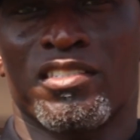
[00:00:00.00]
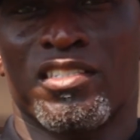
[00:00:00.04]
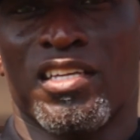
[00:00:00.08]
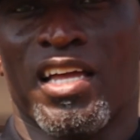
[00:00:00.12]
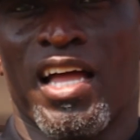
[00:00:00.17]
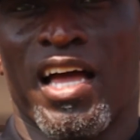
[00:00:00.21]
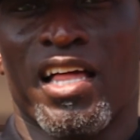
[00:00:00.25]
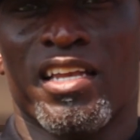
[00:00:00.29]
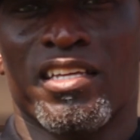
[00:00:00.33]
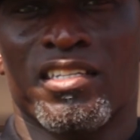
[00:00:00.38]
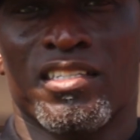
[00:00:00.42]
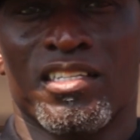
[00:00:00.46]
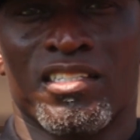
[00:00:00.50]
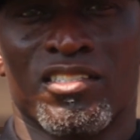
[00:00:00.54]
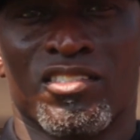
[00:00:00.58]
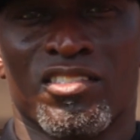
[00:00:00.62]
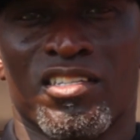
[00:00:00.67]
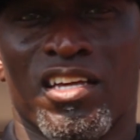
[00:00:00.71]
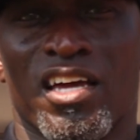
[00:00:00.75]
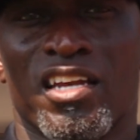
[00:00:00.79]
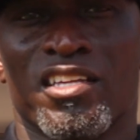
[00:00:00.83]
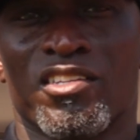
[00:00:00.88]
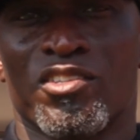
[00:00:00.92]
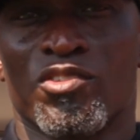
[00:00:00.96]
of talent. They
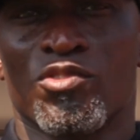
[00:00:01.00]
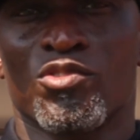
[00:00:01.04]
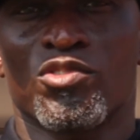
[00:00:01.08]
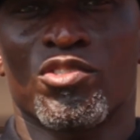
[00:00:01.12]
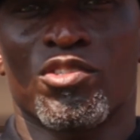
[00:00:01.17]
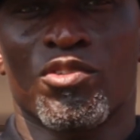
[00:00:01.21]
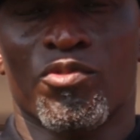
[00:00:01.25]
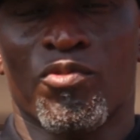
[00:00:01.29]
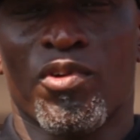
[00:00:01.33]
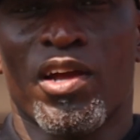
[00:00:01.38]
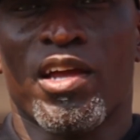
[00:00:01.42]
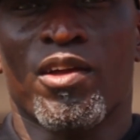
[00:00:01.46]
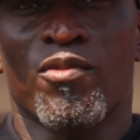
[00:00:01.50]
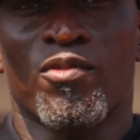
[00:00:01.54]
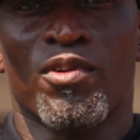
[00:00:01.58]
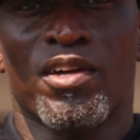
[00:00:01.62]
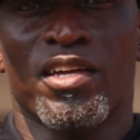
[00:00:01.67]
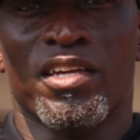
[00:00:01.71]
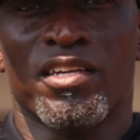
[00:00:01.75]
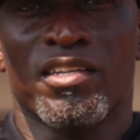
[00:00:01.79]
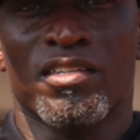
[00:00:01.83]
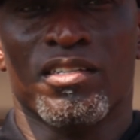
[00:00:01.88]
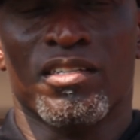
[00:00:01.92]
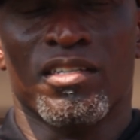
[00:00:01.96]
just got to use it the right
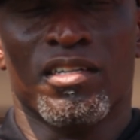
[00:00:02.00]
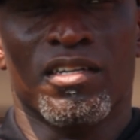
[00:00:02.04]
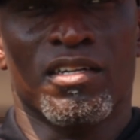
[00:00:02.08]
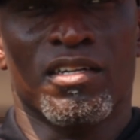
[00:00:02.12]
way.